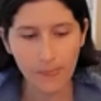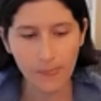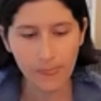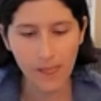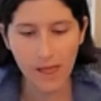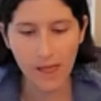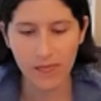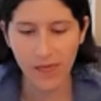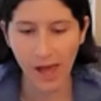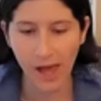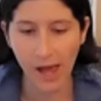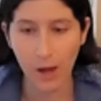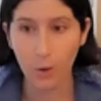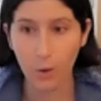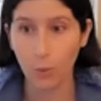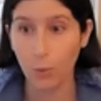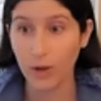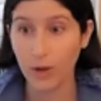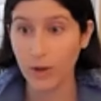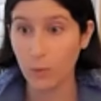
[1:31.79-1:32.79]
that
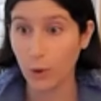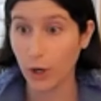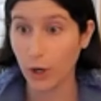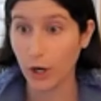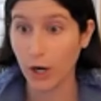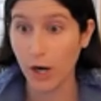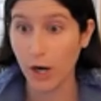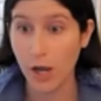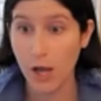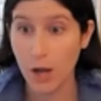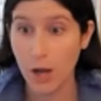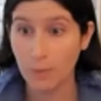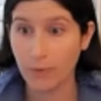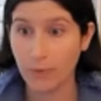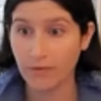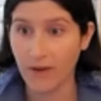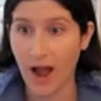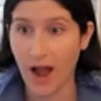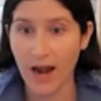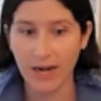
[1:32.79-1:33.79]
we were
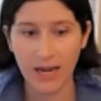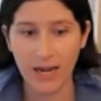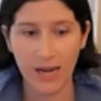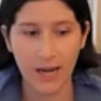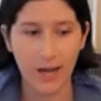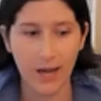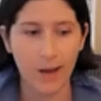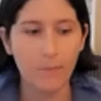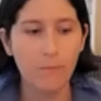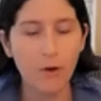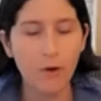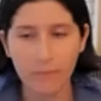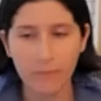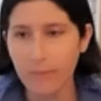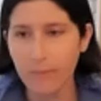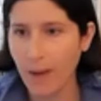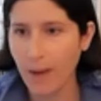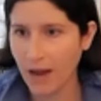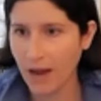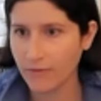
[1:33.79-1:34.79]
providing a
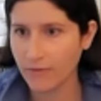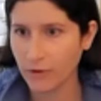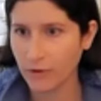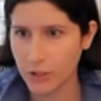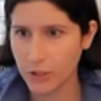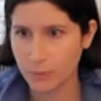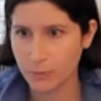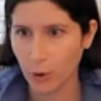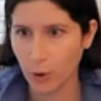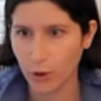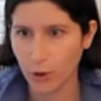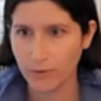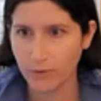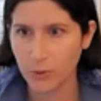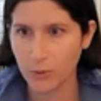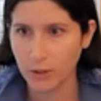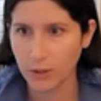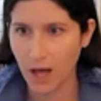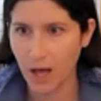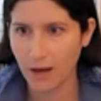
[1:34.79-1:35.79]
movement mindfulness program
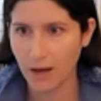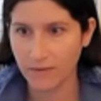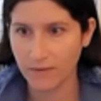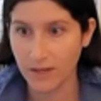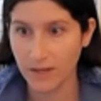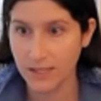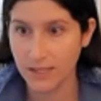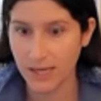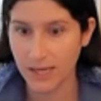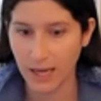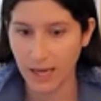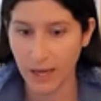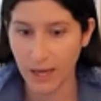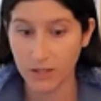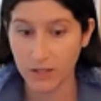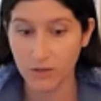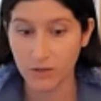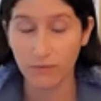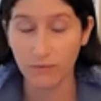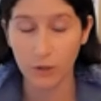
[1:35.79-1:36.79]
to a lot of these
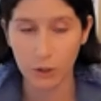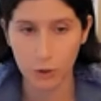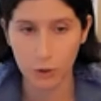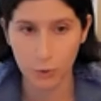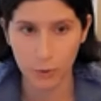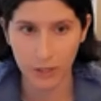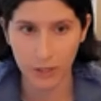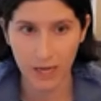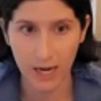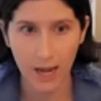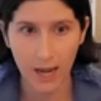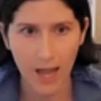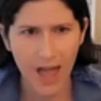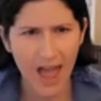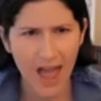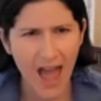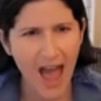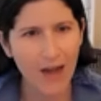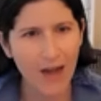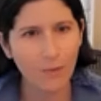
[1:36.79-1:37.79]
kids virtually.
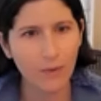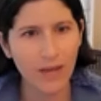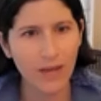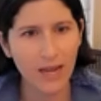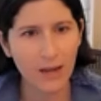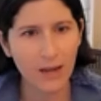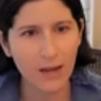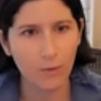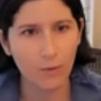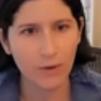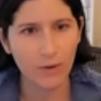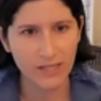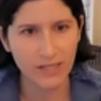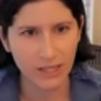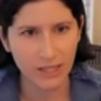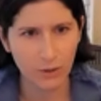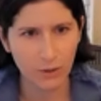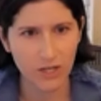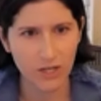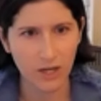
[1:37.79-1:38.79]
And we said
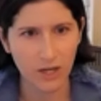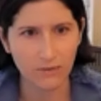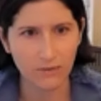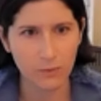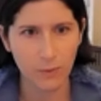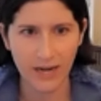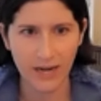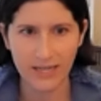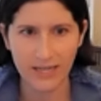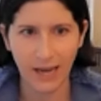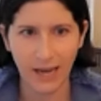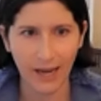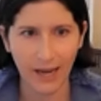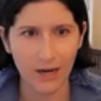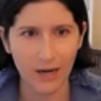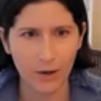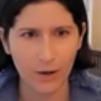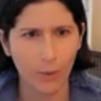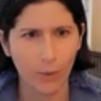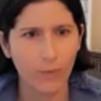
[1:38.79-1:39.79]
to ourselves, wait a
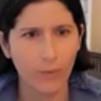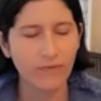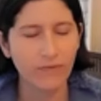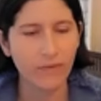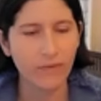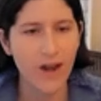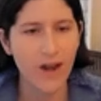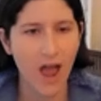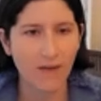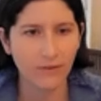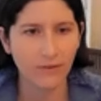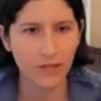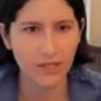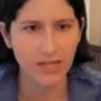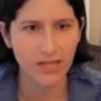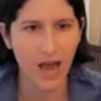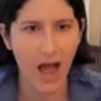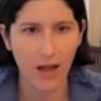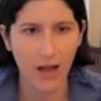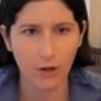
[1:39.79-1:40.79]
second, we've never
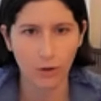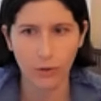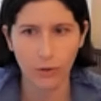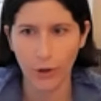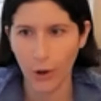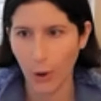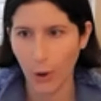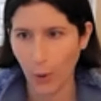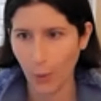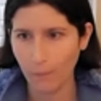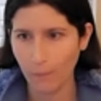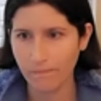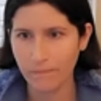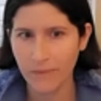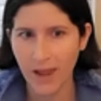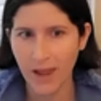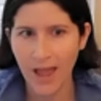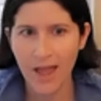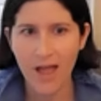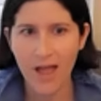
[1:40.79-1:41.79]
tackled the home.
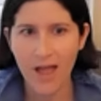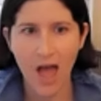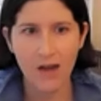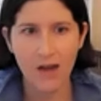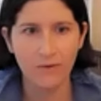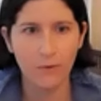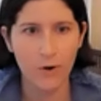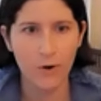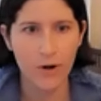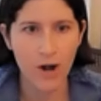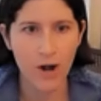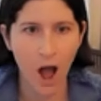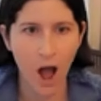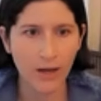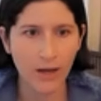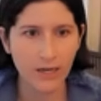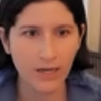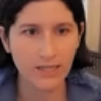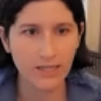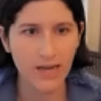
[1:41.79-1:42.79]
And if we're not
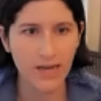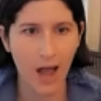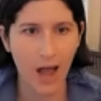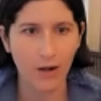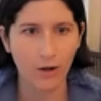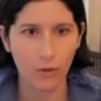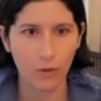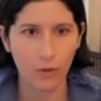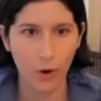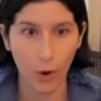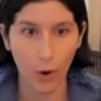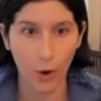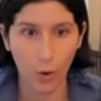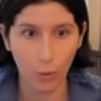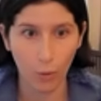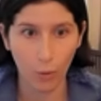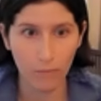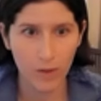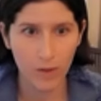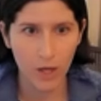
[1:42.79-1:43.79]
going to tackle the
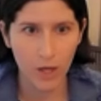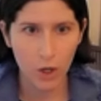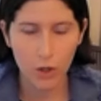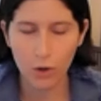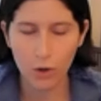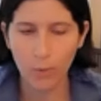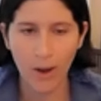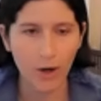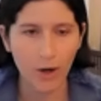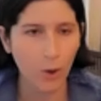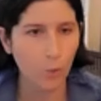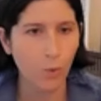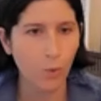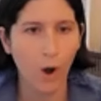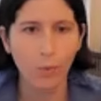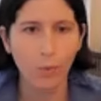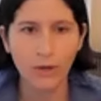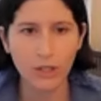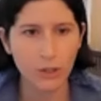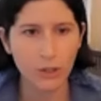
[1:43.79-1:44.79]
home, no matter
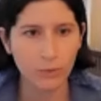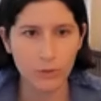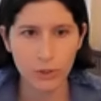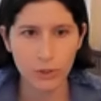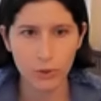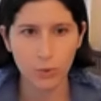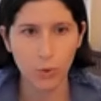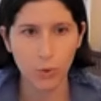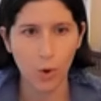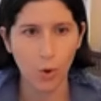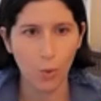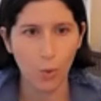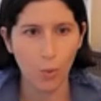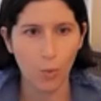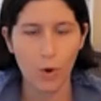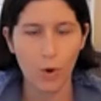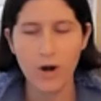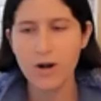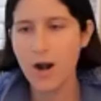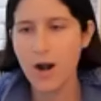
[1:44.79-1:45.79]
what we do in school,
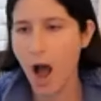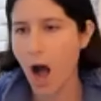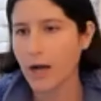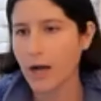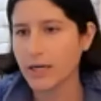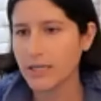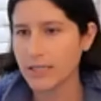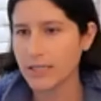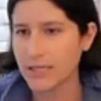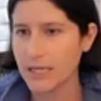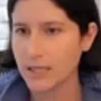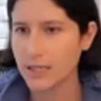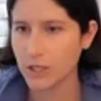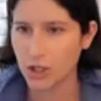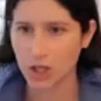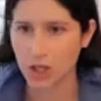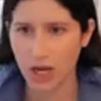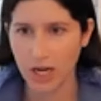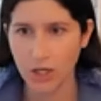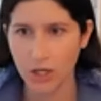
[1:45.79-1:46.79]
we're not going to see the
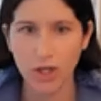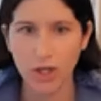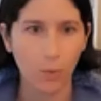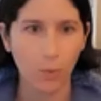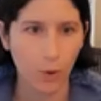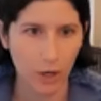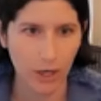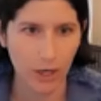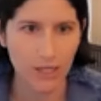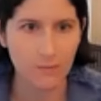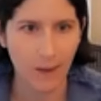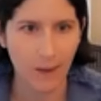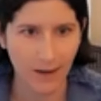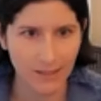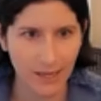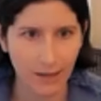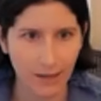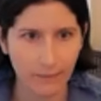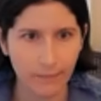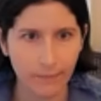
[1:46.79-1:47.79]
change that we're
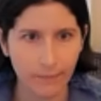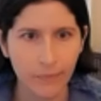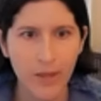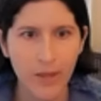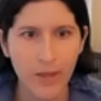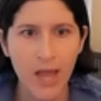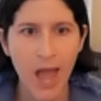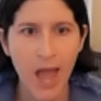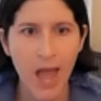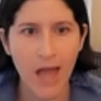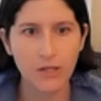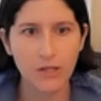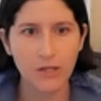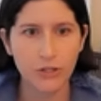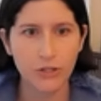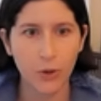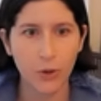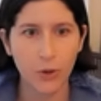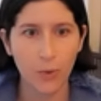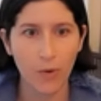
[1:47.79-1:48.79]
expecting. And
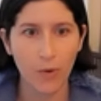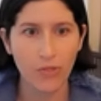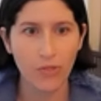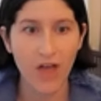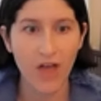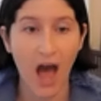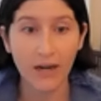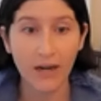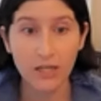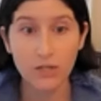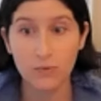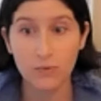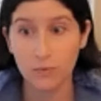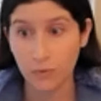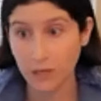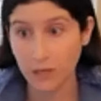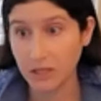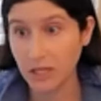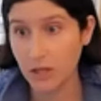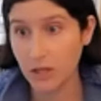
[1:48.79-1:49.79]
so that is
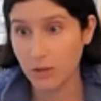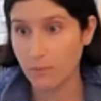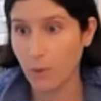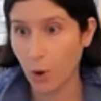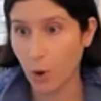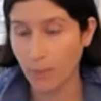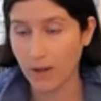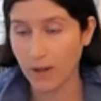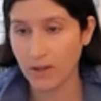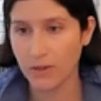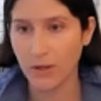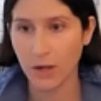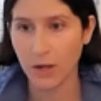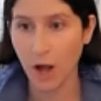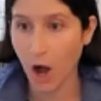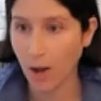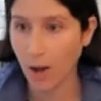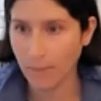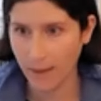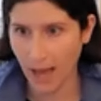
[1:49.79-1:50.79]
really the moment that
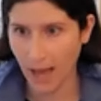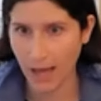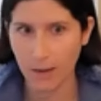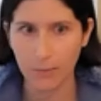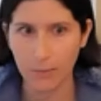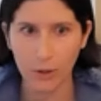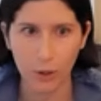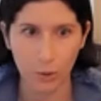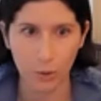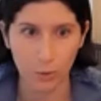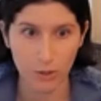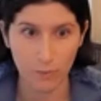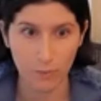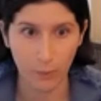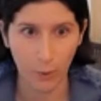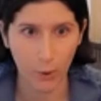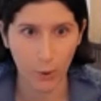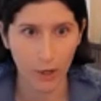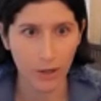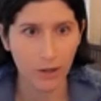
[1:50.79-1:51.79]
Calm Caterpillar was
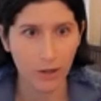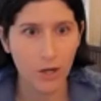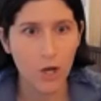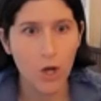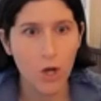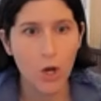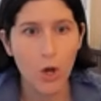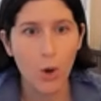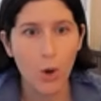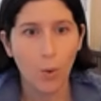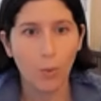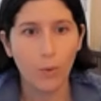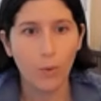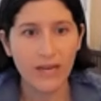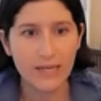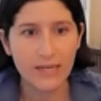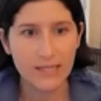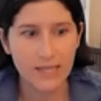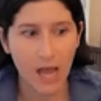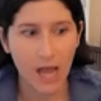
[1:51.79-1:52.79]
born.
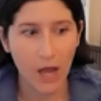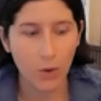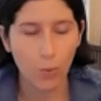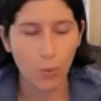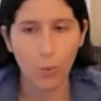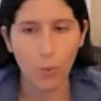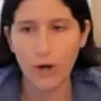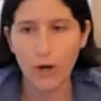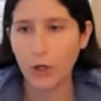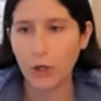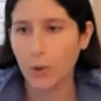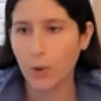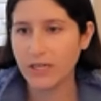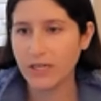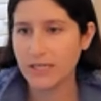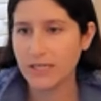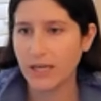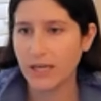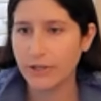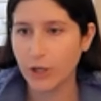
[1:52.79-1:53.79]
We said we're going to
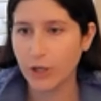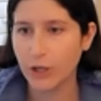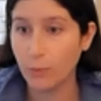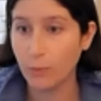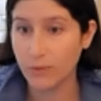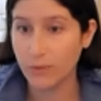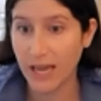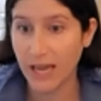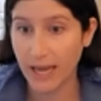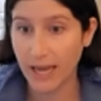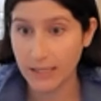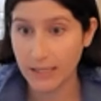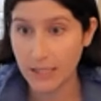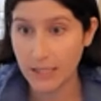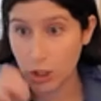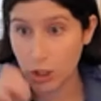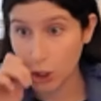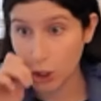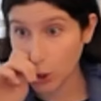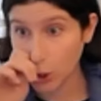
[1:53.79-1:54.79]
send home
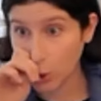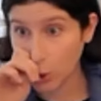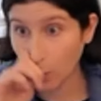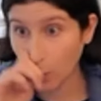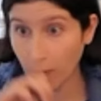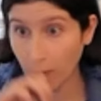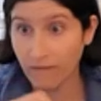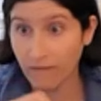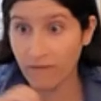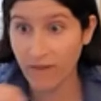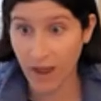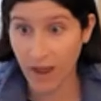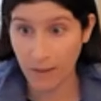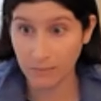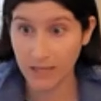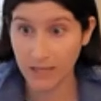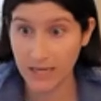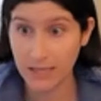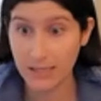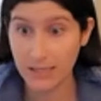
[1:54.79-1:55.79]
kits to
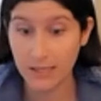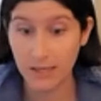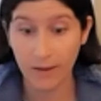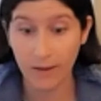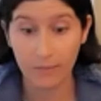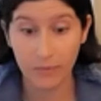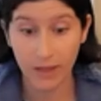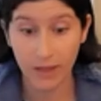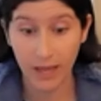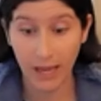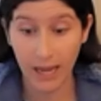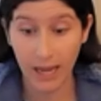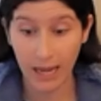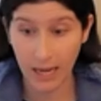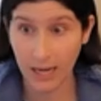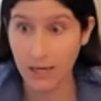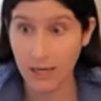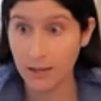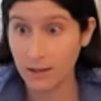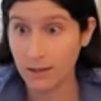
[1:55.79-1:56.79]
families
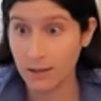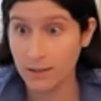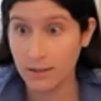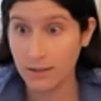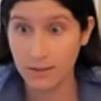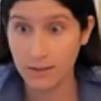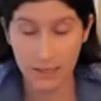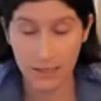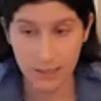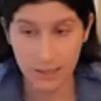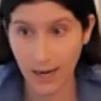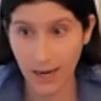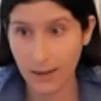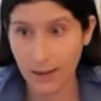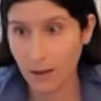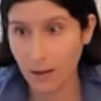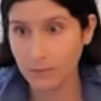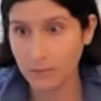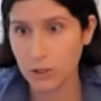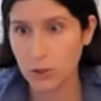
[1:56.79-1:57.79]
in Cincinnati
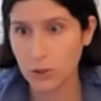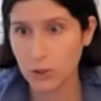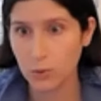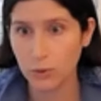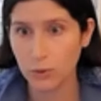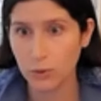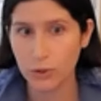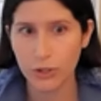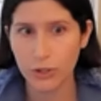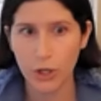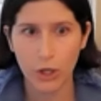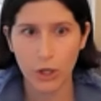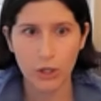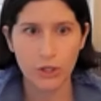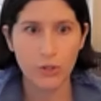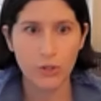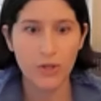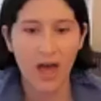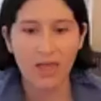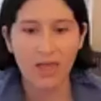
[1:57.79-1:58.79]
Public Schools
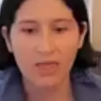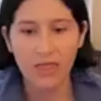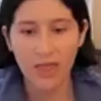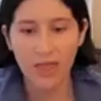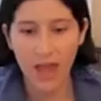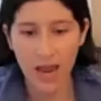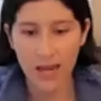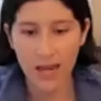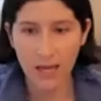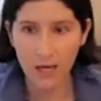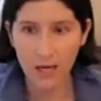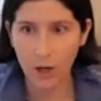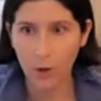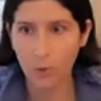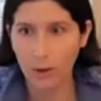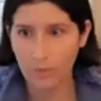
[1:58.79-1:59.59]
so that they can equip